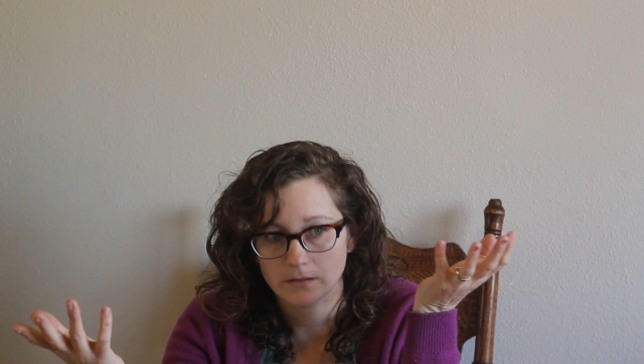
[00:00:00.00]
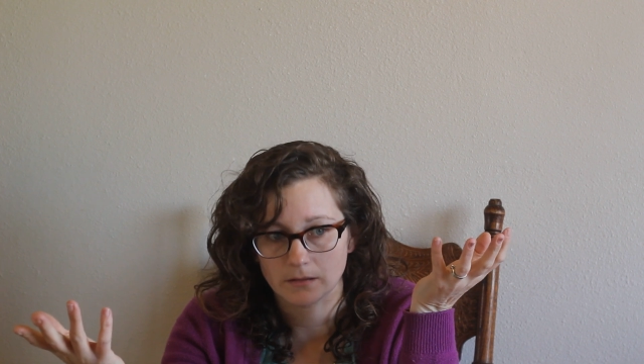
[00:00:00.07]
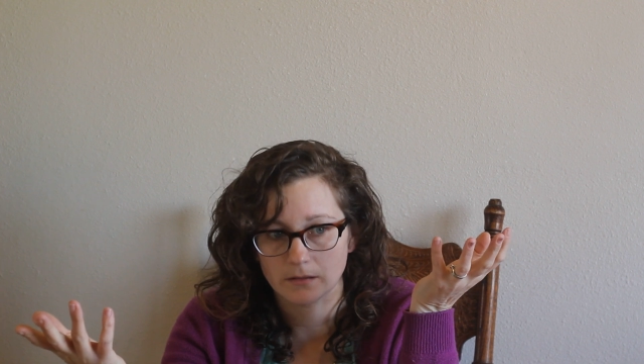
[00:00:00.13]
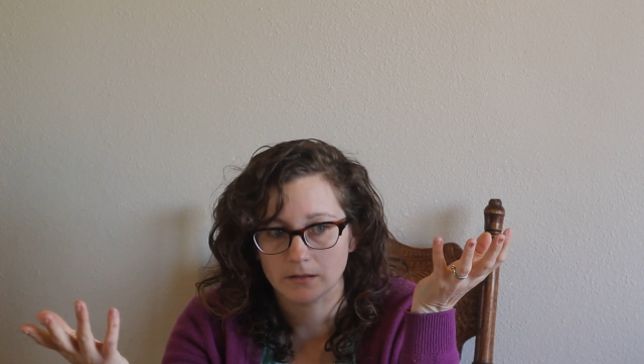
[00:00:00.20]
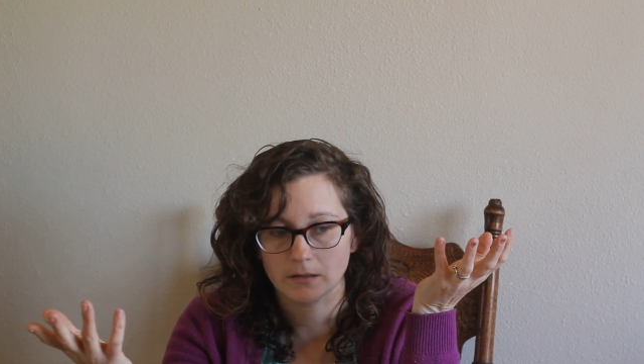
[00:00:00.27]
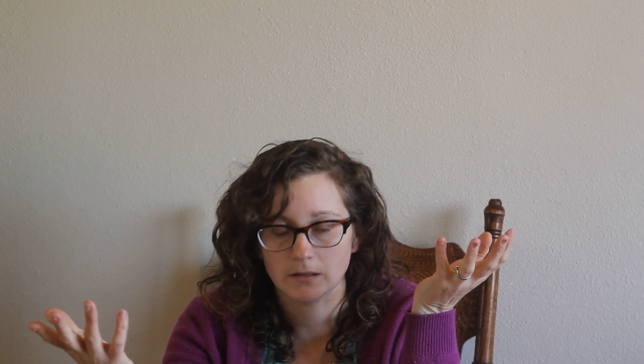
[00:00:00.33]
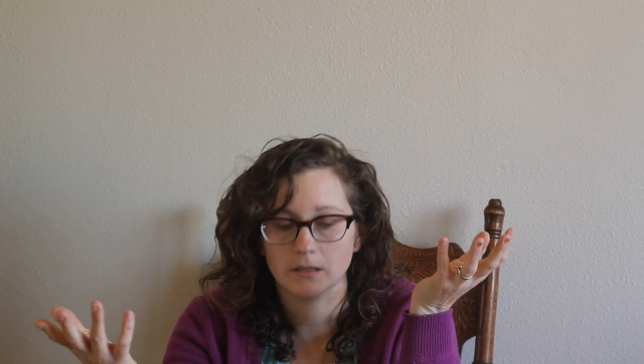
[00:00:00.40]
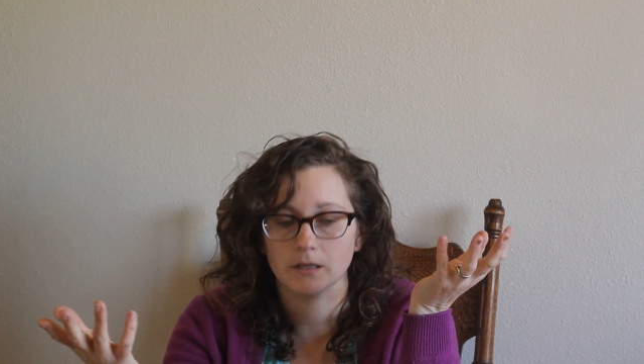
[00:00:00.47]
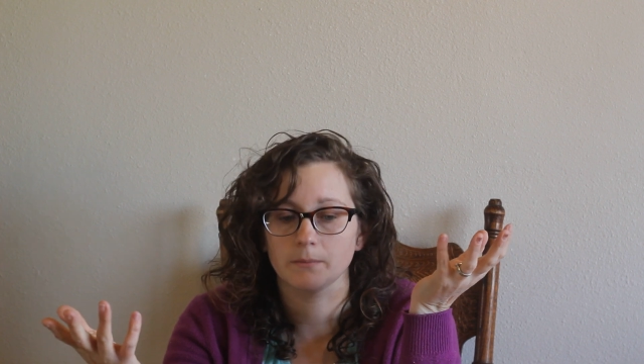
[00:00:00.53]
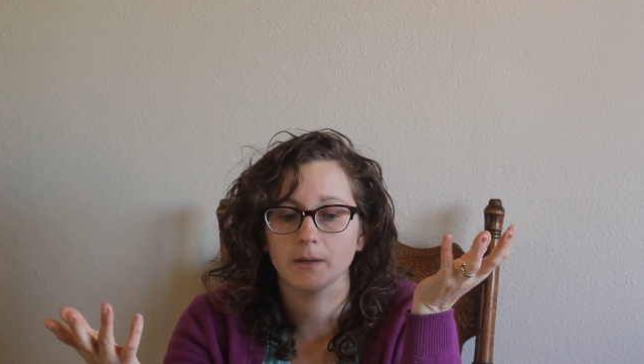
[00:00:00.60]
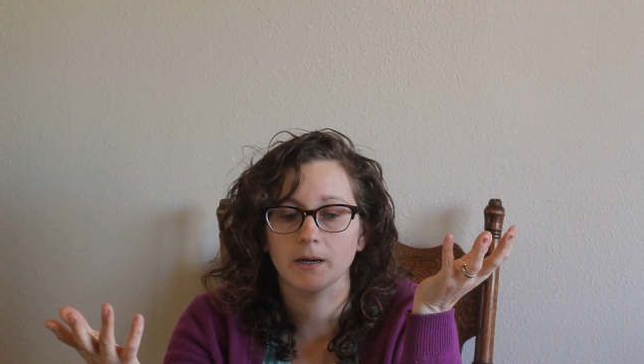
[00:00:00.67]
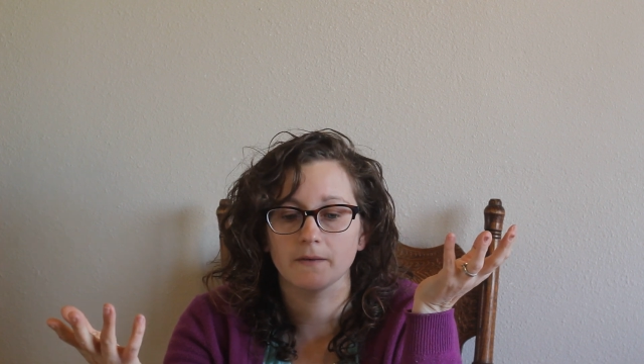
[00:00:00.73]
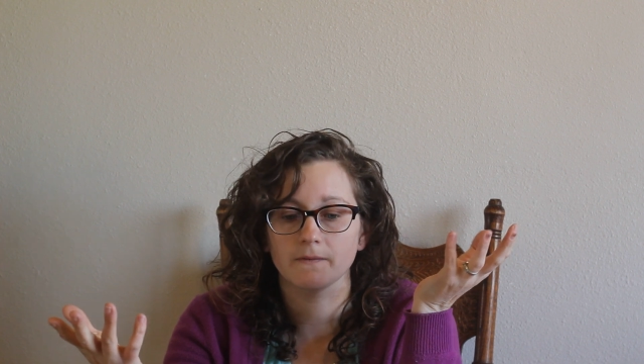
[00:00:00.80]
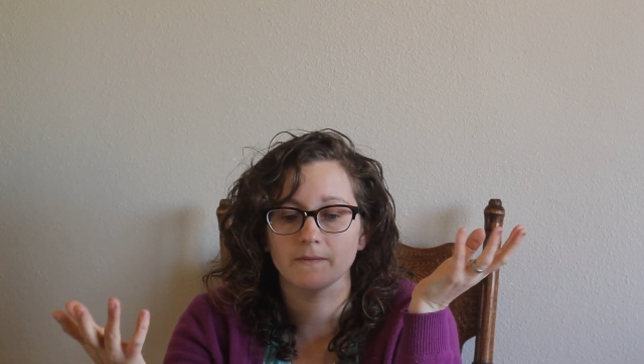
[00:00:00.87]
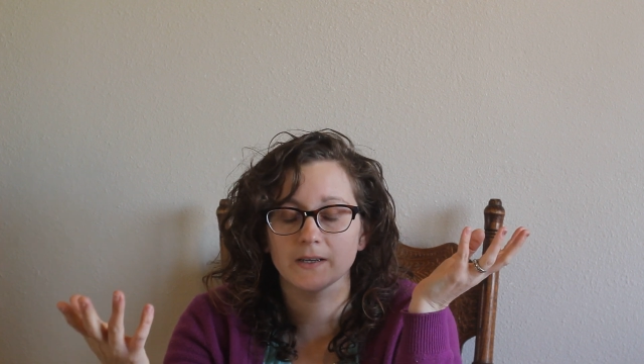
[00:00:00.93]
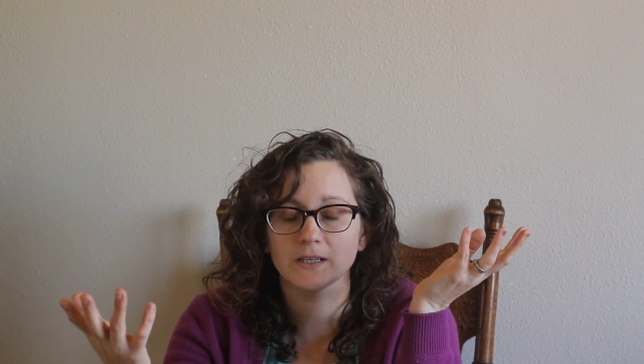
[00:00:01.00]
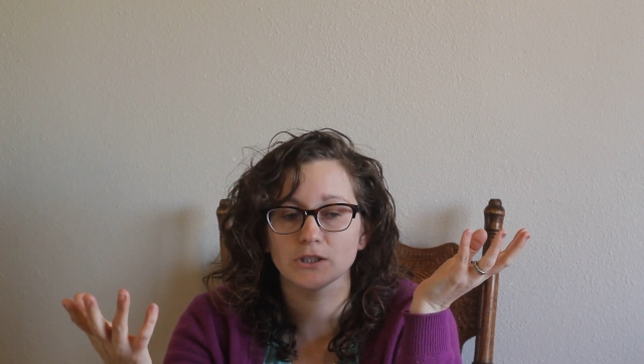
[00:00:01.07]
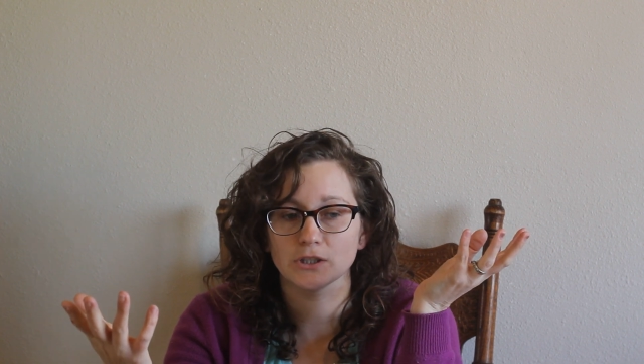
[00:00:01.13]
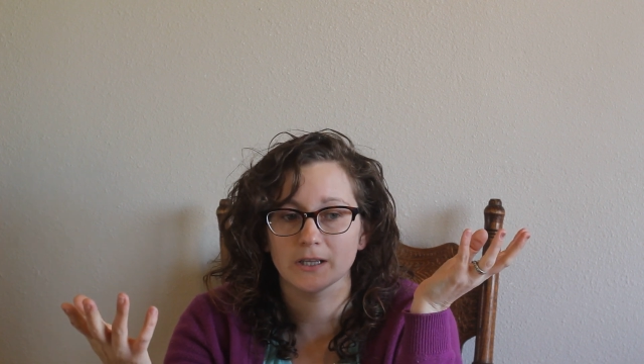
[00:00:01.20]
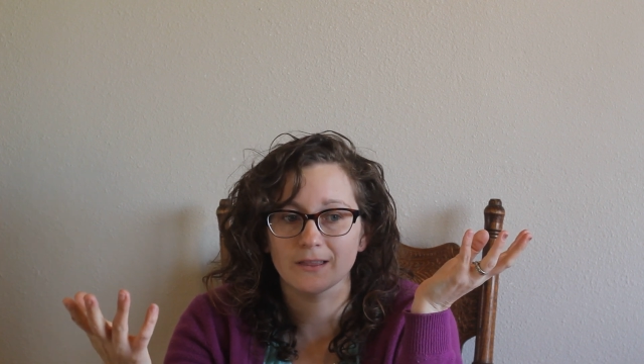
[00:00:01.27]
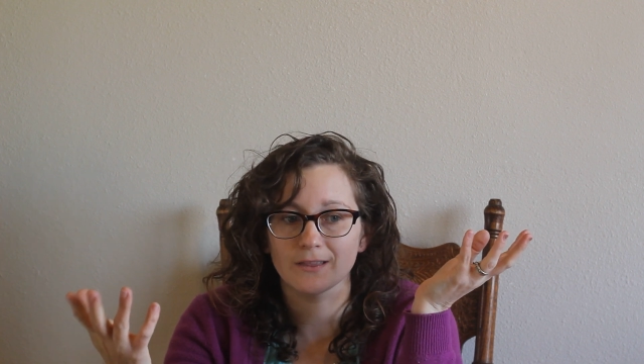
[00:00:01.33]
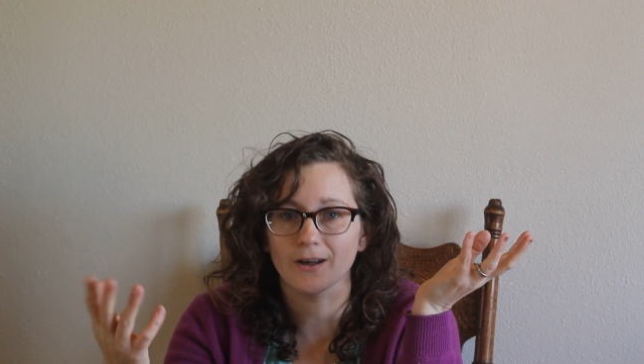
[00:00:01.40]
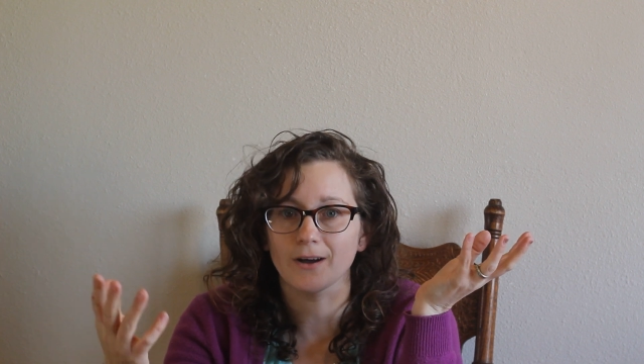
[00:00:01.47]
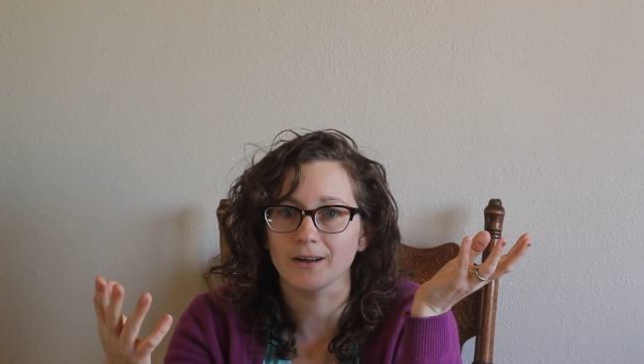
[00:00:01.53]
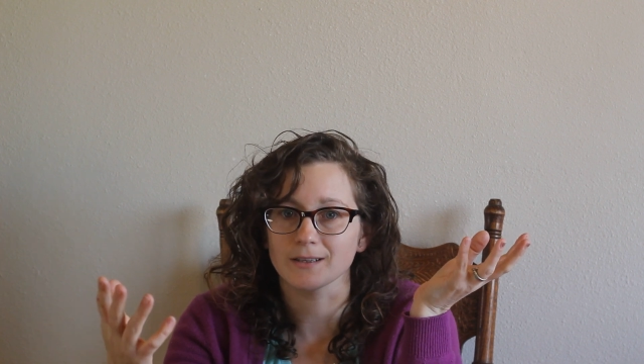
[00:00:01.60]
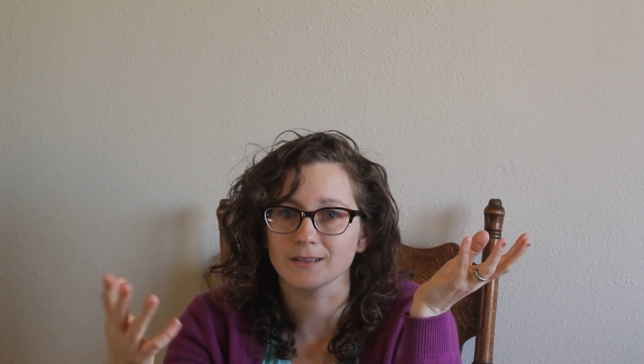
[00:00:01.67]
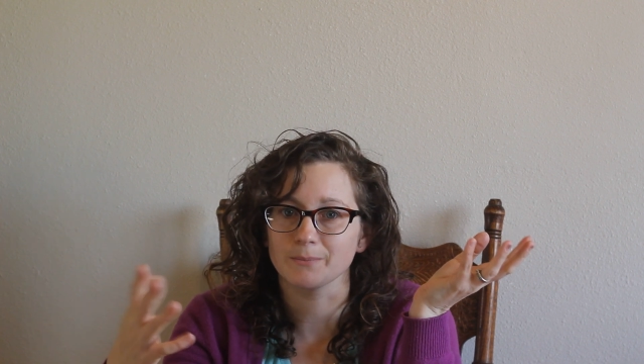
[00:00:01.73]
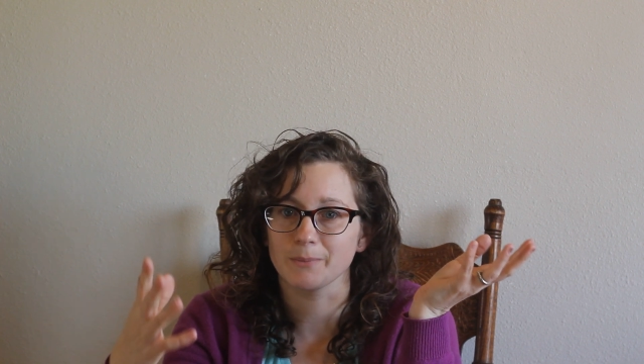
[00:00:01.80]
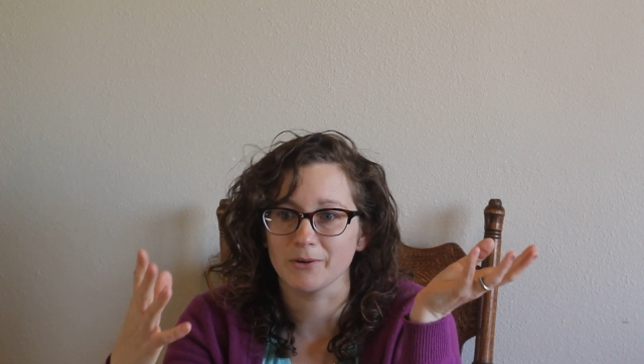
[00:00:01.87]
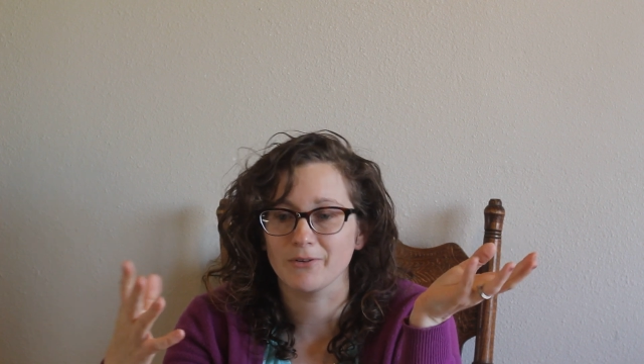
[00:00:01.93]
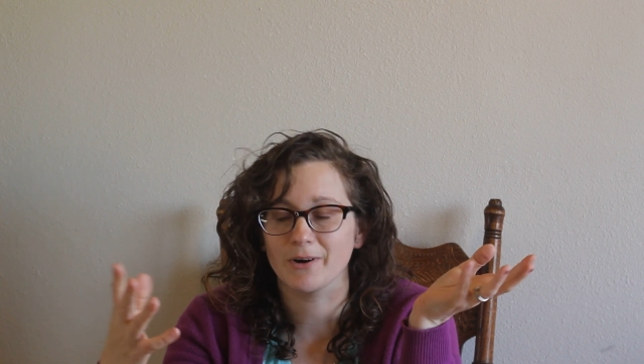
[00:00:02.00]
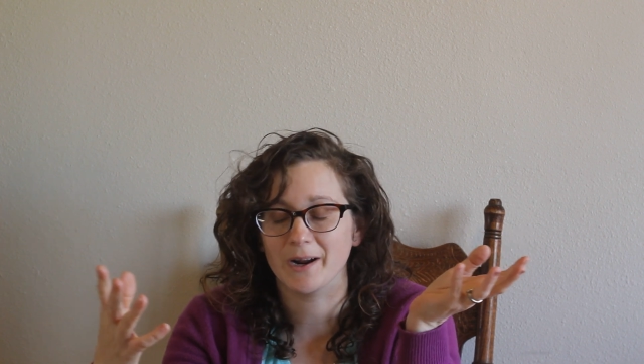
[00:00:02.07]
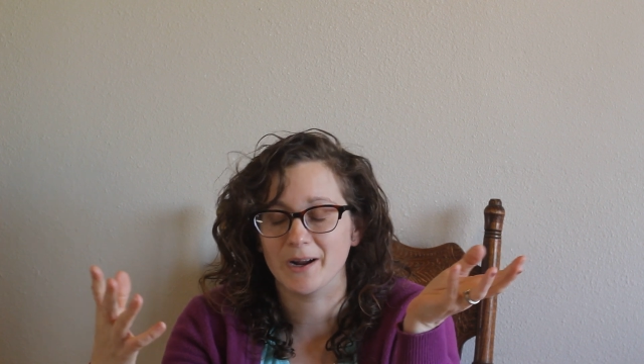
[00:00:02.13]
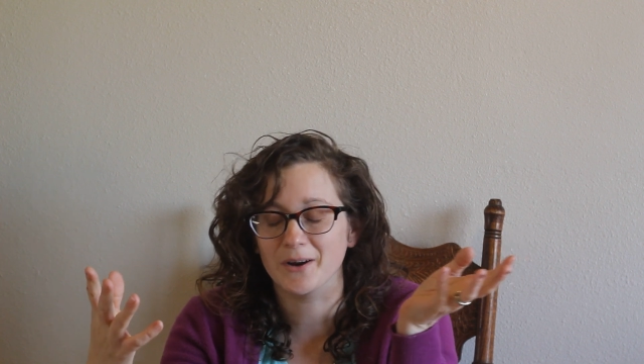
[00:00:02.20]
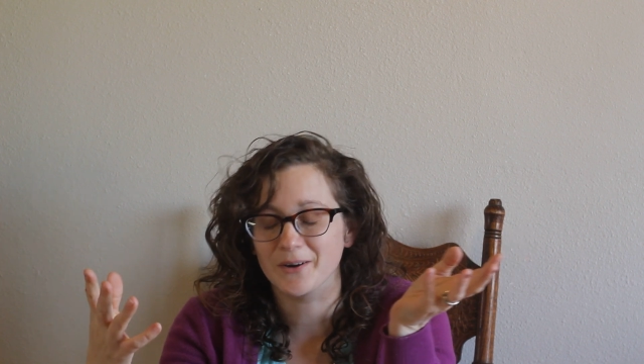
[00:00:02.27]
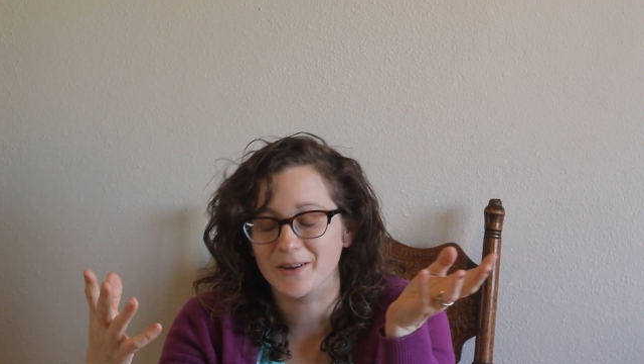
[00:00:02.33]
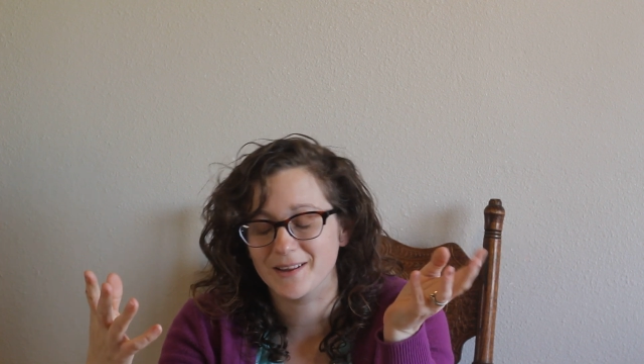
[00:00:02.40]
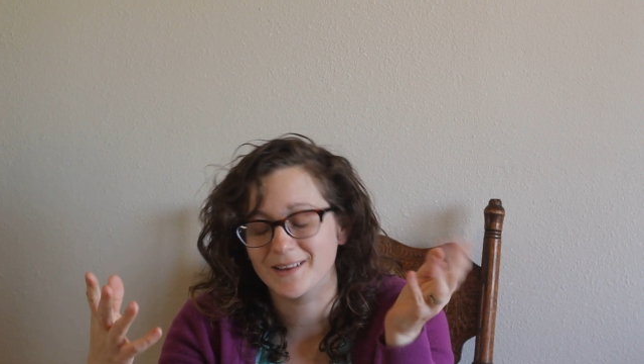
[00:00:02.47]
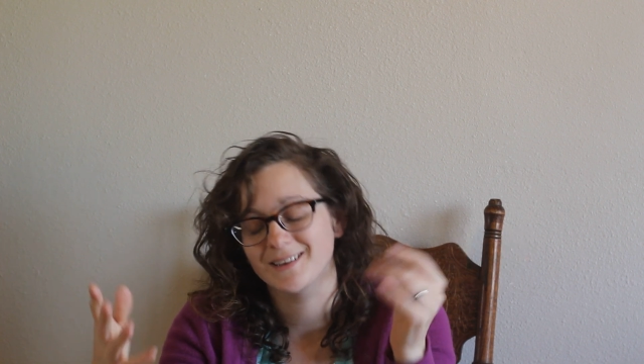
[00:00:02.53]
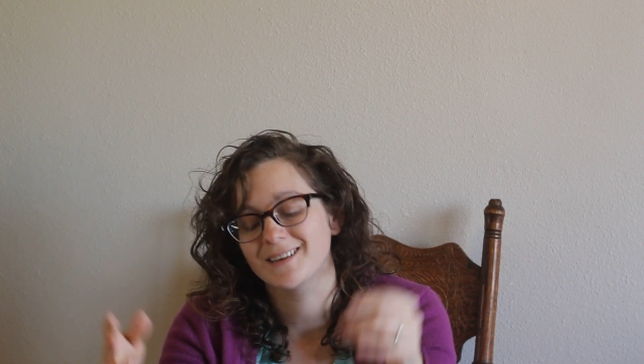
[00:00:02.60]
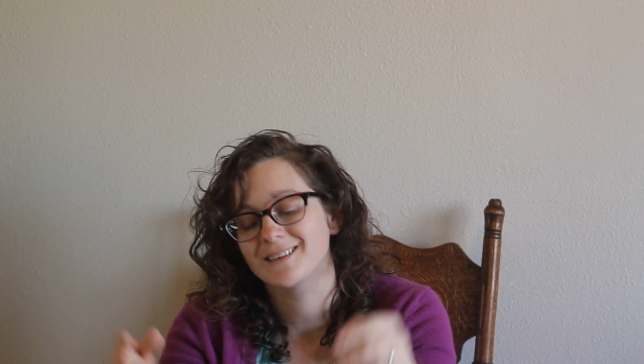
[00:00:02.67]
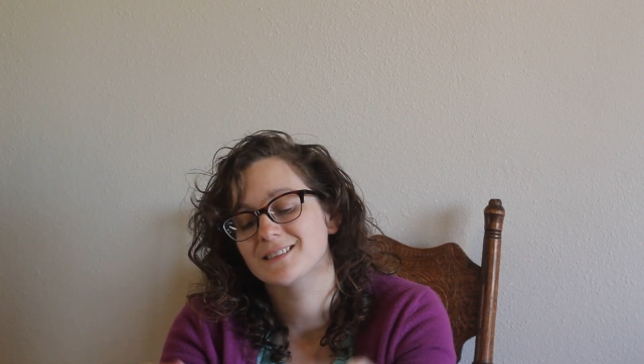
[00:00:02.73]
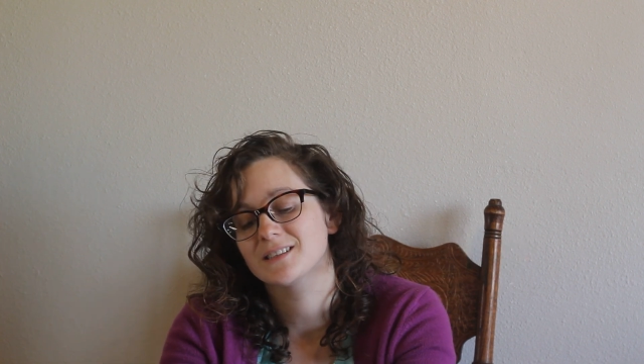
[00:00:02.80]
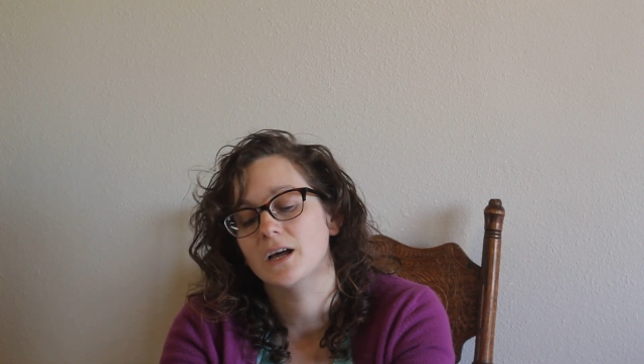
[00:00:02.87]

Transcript: Sorry, I'm not finishing thoughts before I go to the next